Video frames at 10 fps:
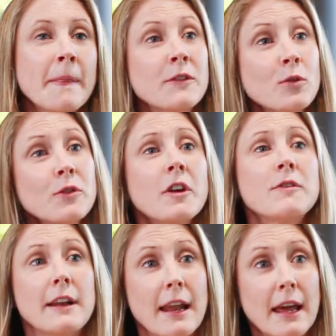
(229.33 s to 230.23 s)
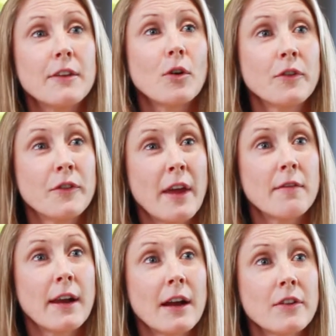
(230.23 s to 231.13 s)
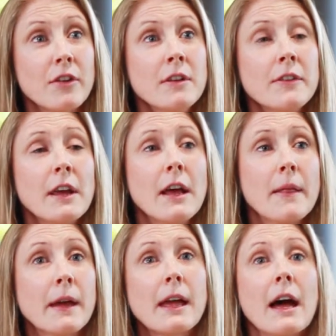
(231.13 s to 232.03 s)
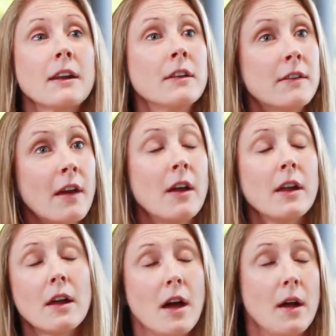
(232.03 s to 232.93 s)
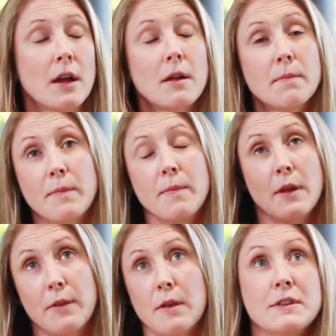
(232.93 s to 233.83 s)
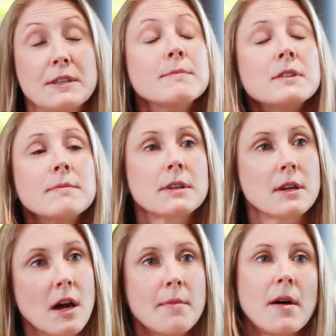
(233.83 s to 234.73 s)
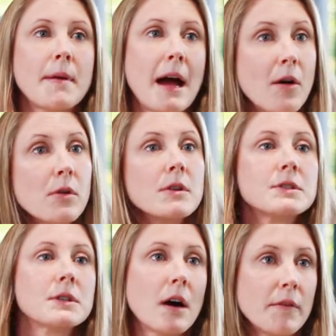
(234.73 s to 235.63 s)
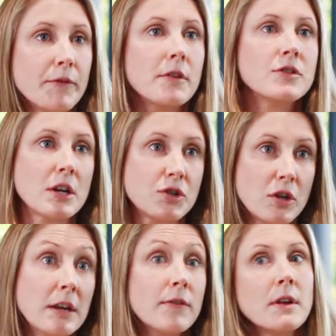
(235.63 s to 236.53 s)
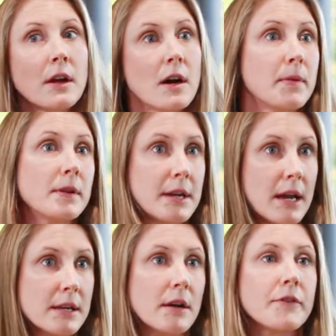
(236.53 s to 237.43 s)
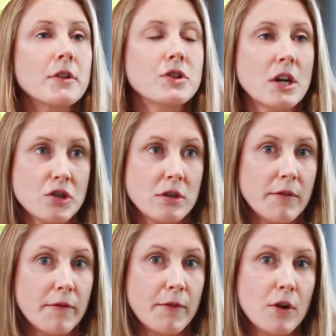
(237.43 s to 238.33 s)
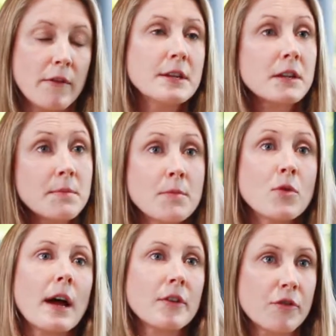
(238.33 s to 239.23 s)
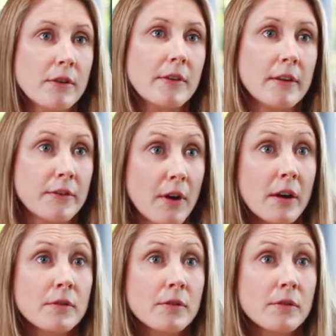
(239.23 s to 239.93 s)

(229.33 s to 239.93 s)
also delayed onset reactions that can contain, the symptoms can come up hours after ingestion, even a couple of days after ingestion of the food. And these can be more gastrointestinal